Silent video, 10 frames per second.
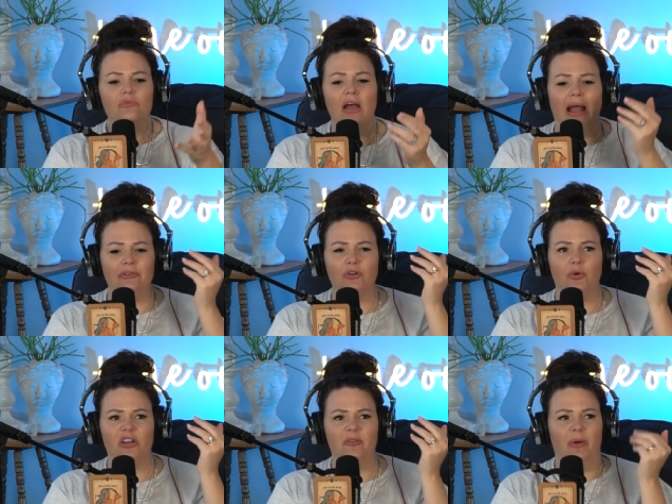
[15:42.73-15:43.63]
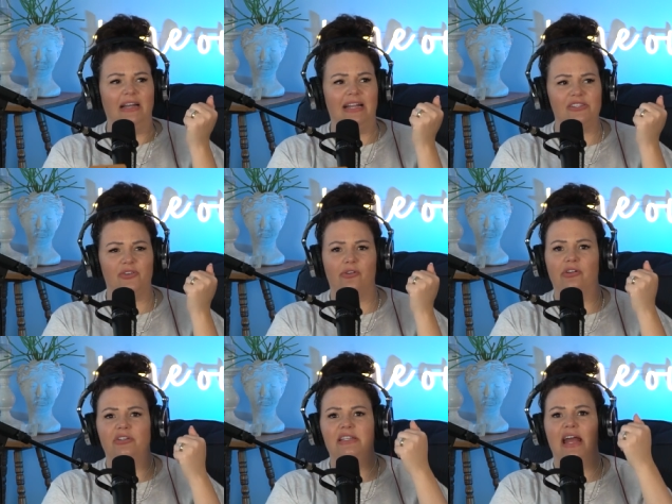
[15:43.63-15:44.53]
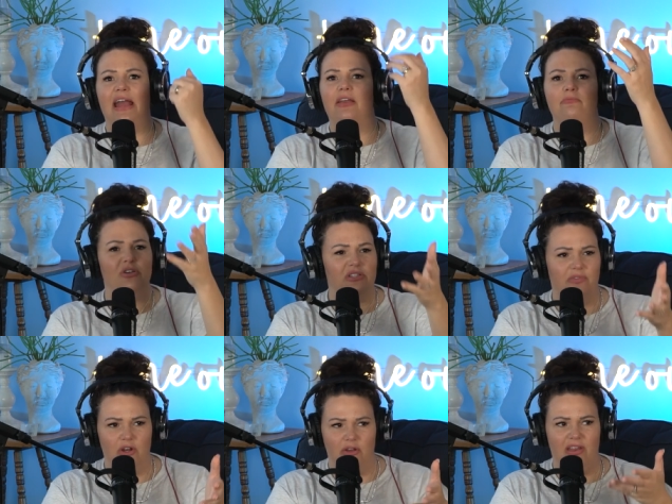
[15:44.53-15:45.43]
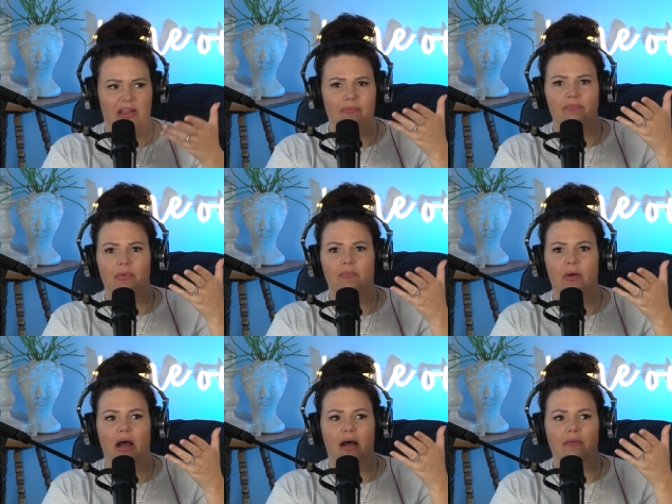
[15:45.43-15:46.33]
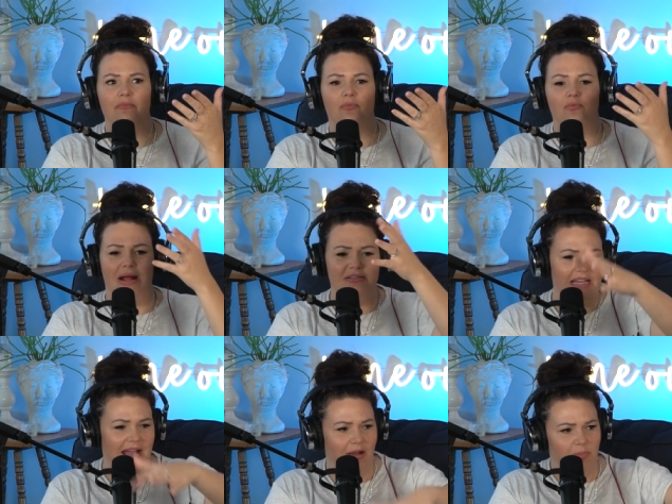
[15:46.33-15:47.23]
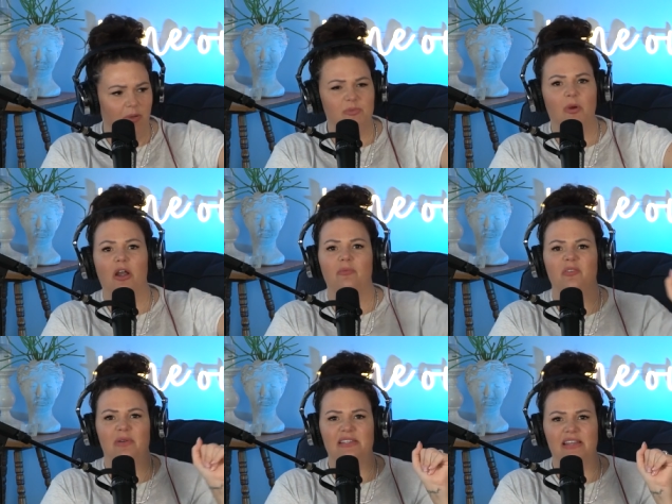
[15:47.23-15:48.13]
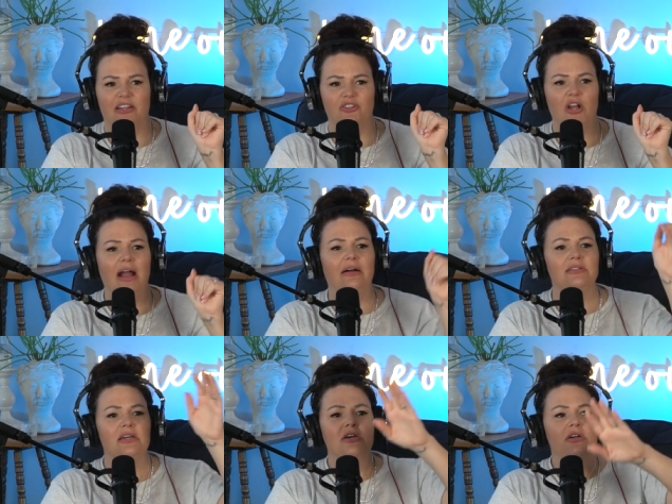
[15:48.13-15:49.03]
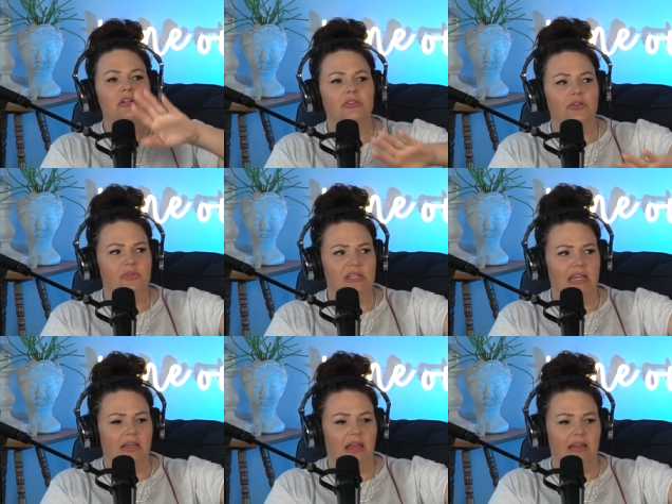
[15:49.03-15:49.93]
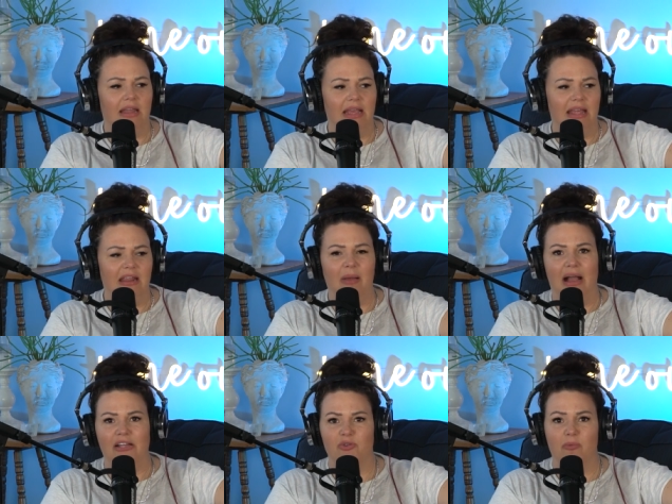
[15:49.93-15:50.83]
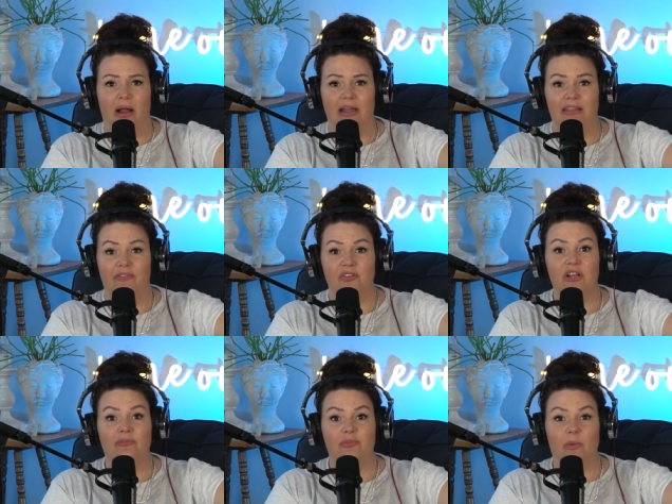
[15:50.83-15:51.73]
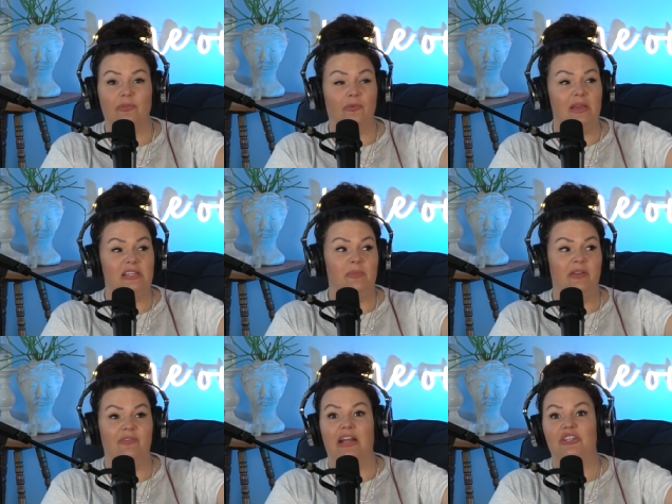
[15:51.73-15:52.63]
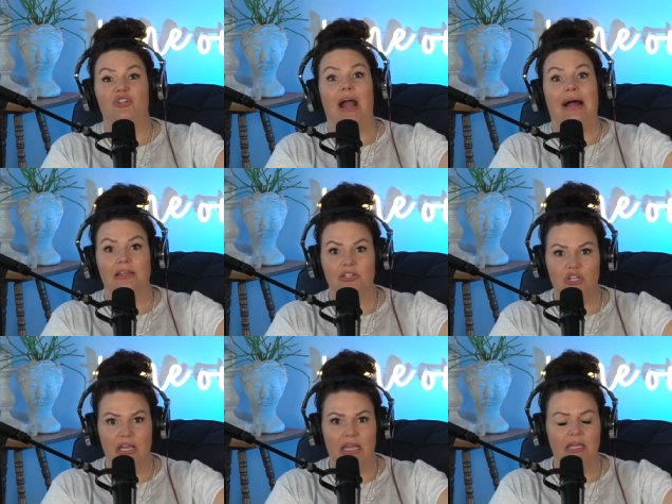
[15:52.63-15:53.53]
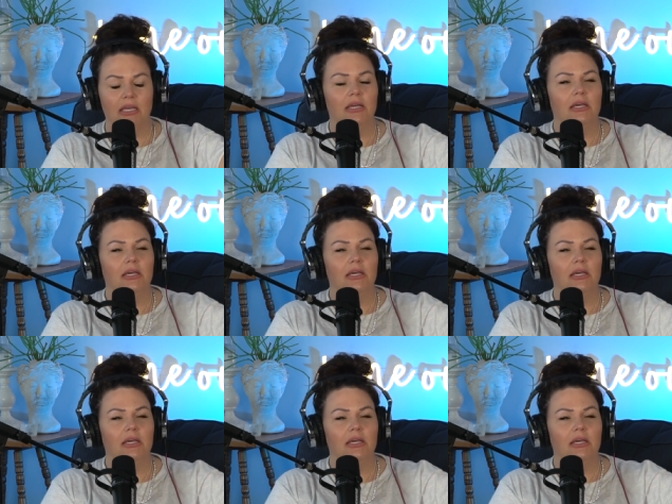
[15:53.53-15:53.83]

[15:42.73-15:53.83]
I recorded a podcast earlier today. Most of you know that I'm um, rounding out postpartum with my second child, losing and like getting back into a body that feels comfortable for me has been very challenging.